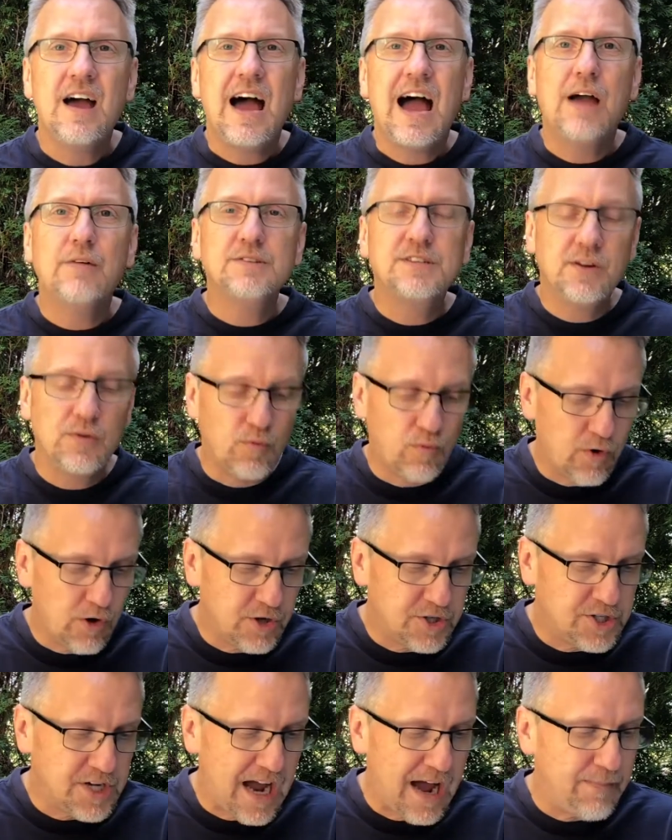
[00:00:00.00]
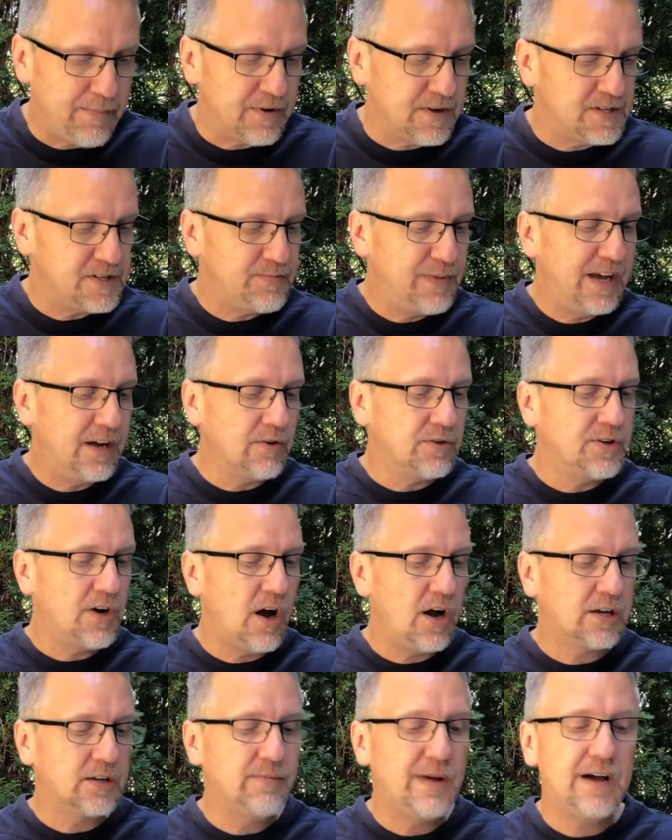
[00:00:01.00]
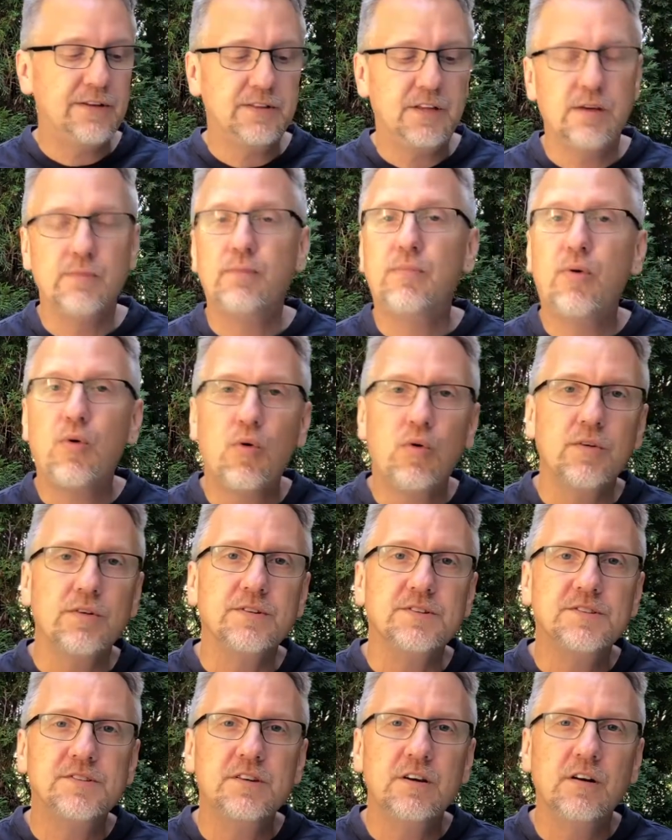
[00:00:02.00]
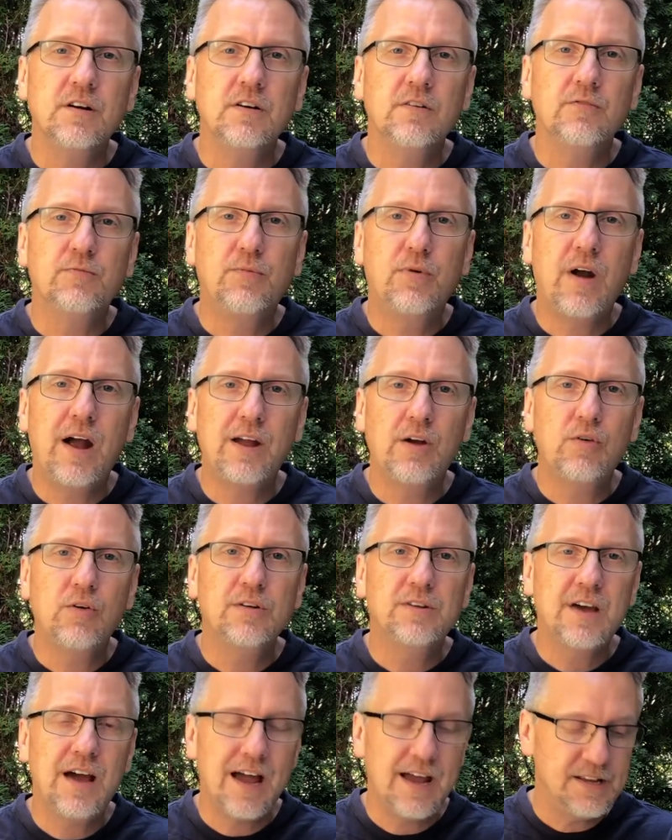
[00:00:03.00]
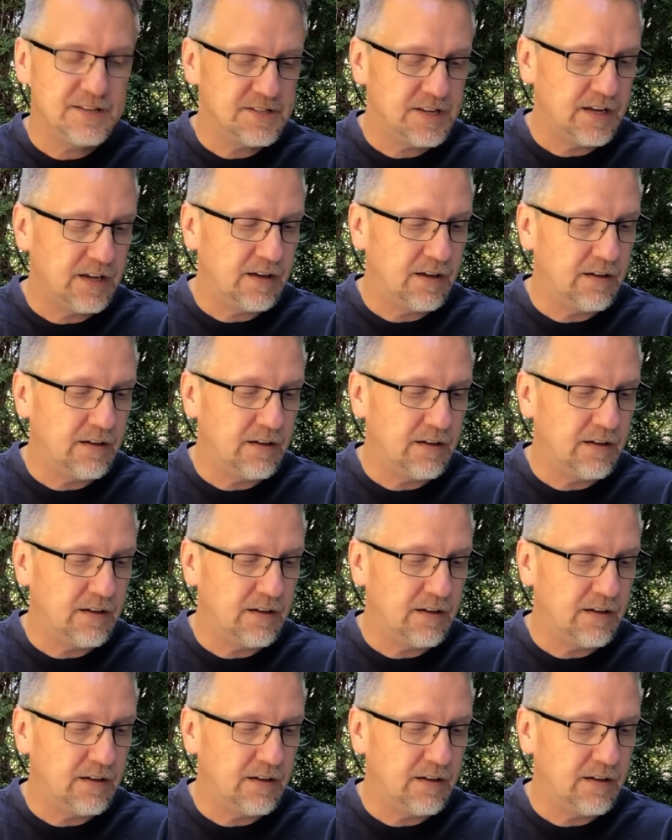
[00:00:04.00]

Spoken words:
I was at a workshop and a speaker talked about the importance of prioritizing